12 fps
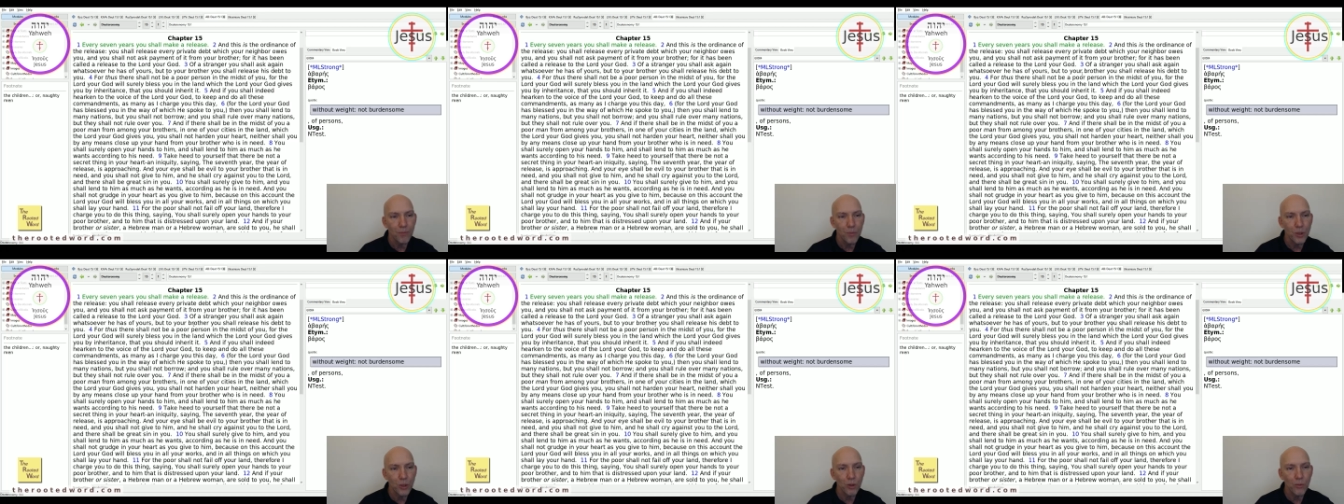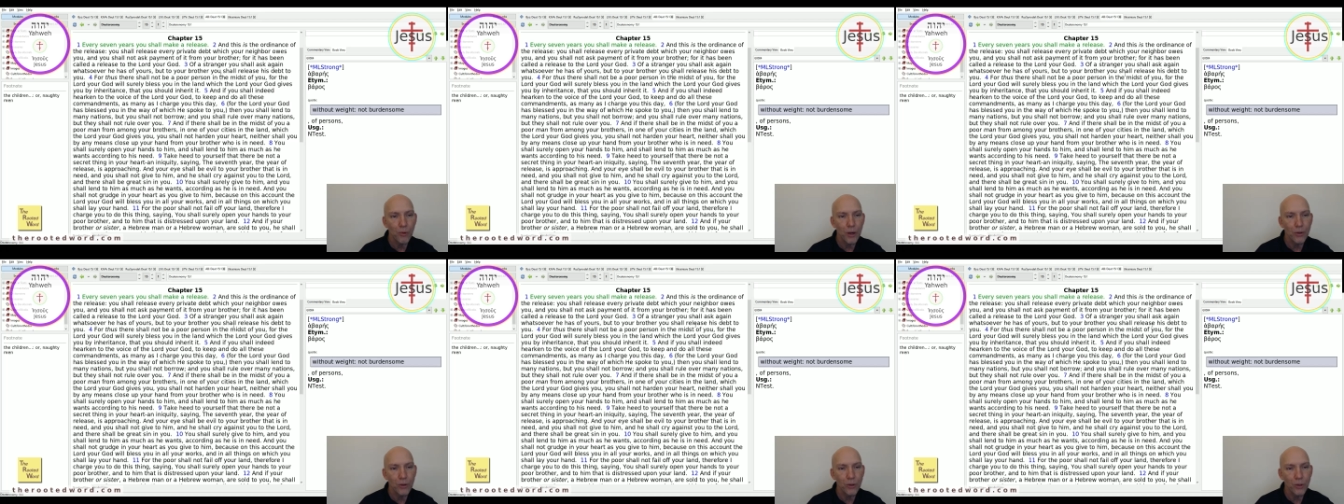but to your
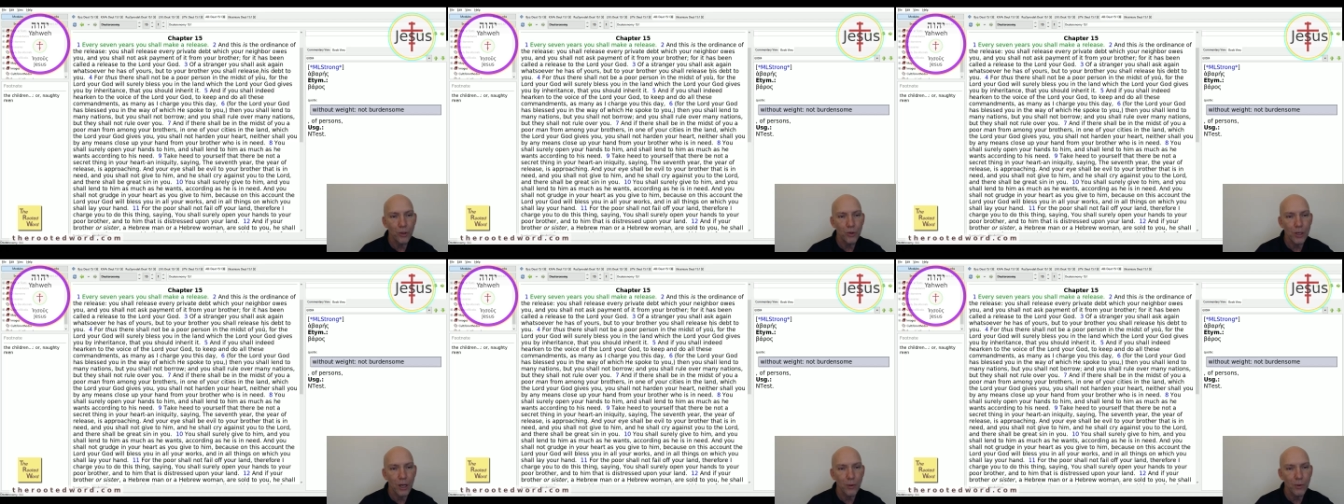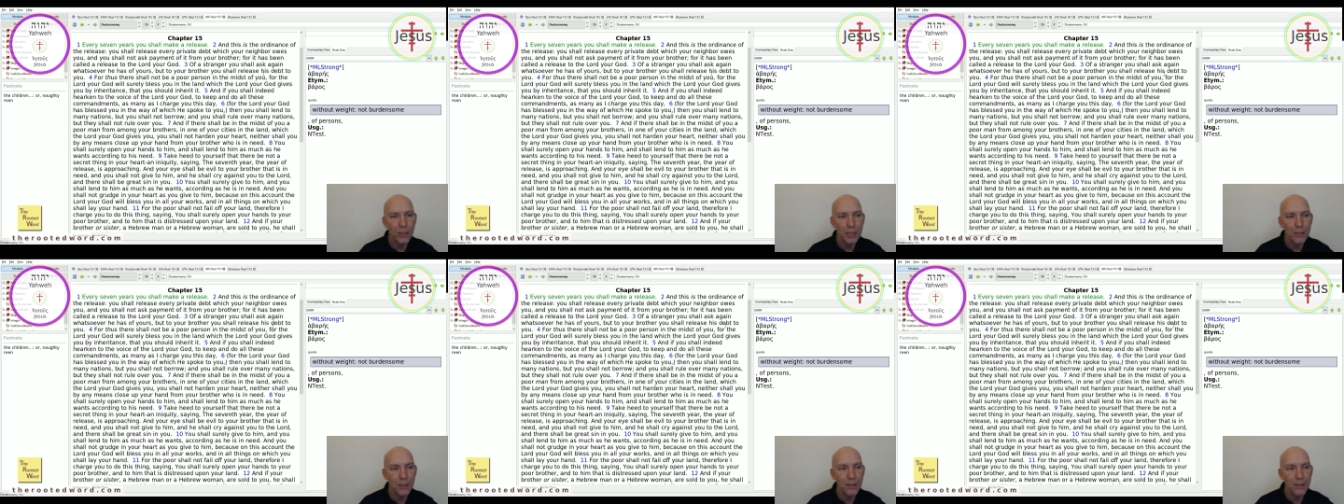brother you shall
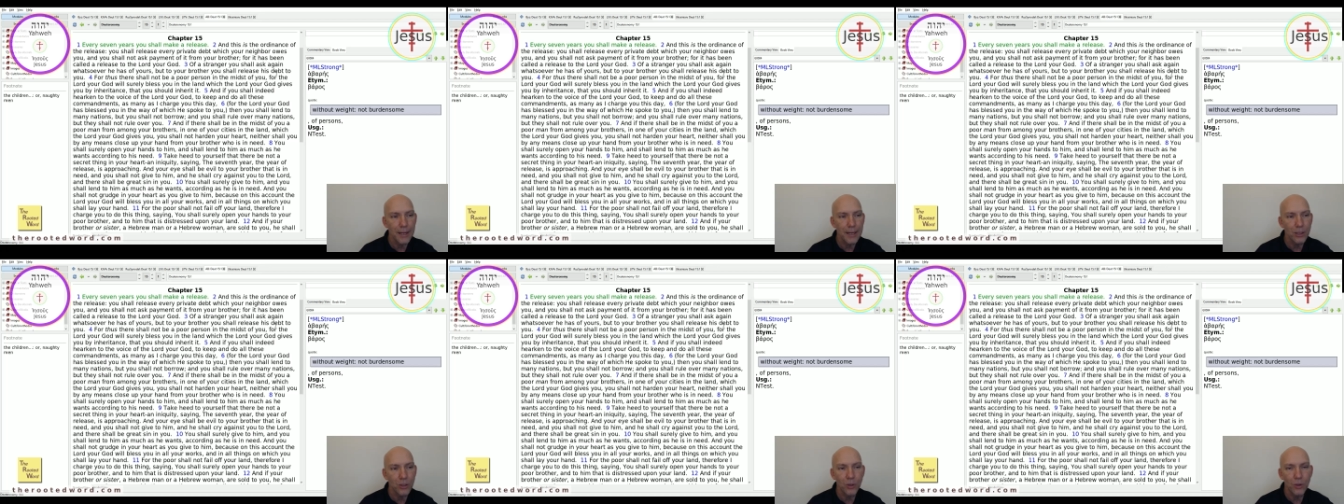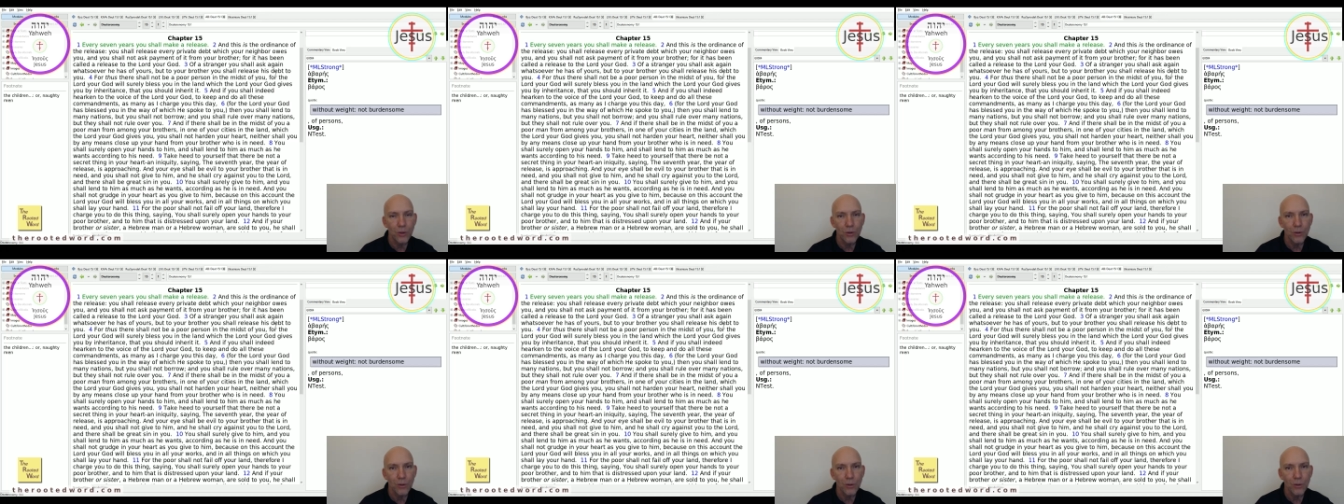release his debt to you.